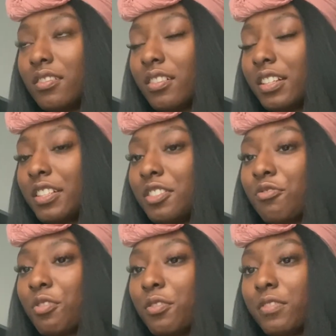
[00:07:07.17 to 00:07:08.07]
I can
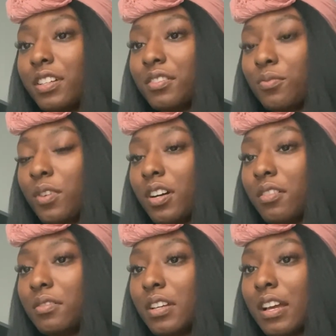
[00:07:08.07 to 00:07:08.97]
agree with that as
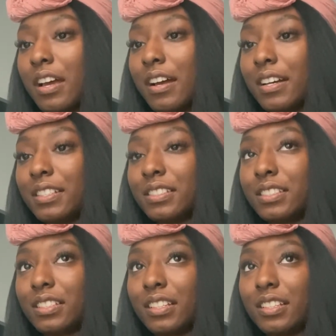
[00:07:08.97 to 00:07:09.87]
well. And
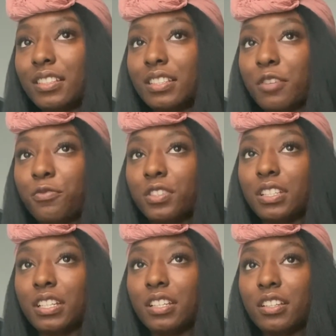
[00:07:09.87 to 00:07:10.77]
it's
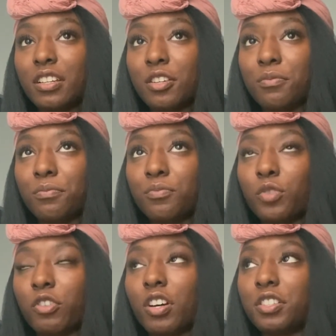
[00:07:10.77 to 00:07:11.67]
definitely, we
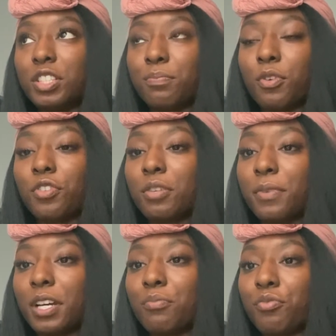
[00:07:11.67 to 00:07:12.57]
kind of spoke
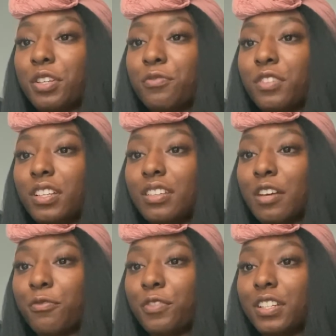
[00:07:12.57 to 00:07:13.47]
about it briefly,
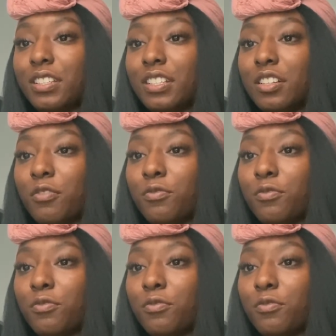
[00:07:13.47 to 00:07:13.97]
that feeling of,